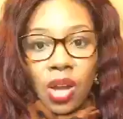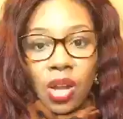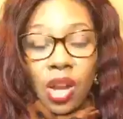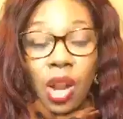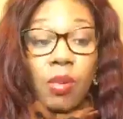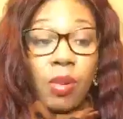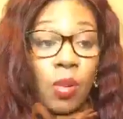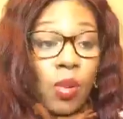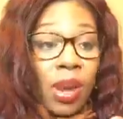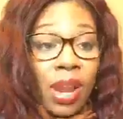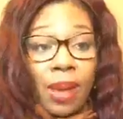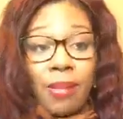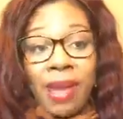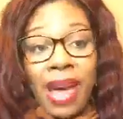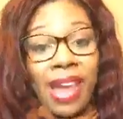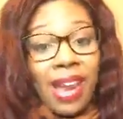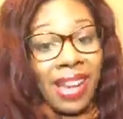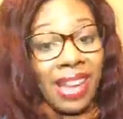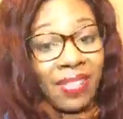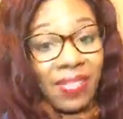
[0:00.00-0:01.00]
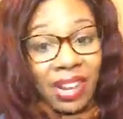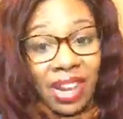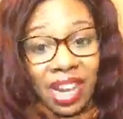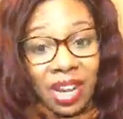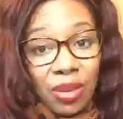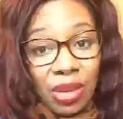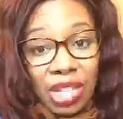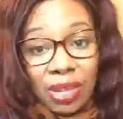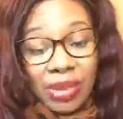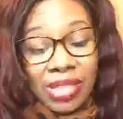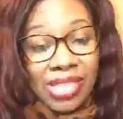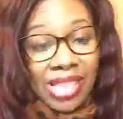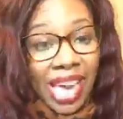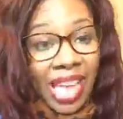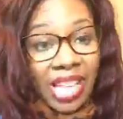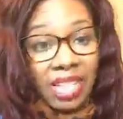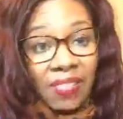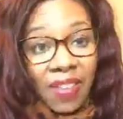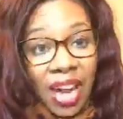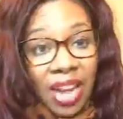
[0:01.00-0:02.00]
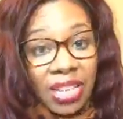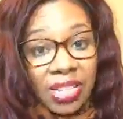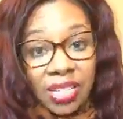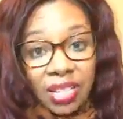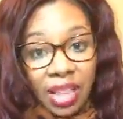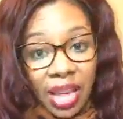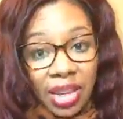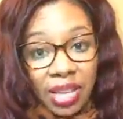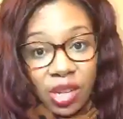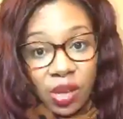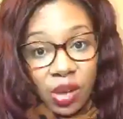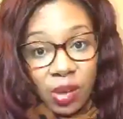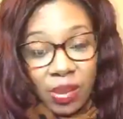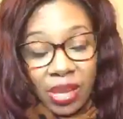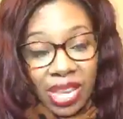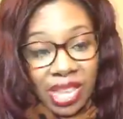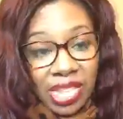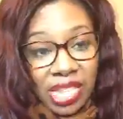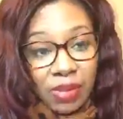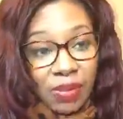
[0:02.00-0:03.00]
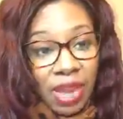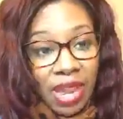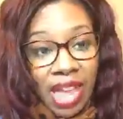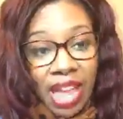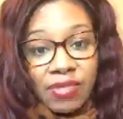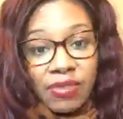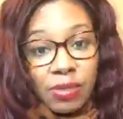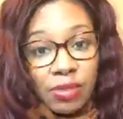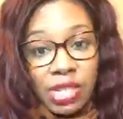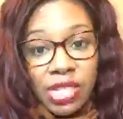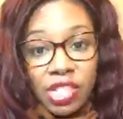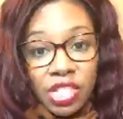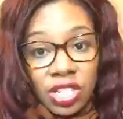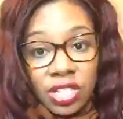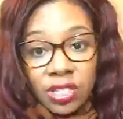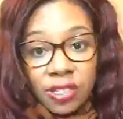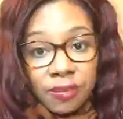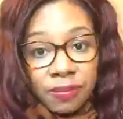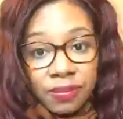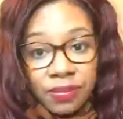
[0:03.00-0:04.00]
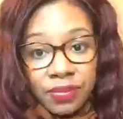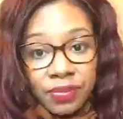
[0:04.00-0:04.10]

number one, I'm not even going to really be satisfied until I do it because it's my life's mission.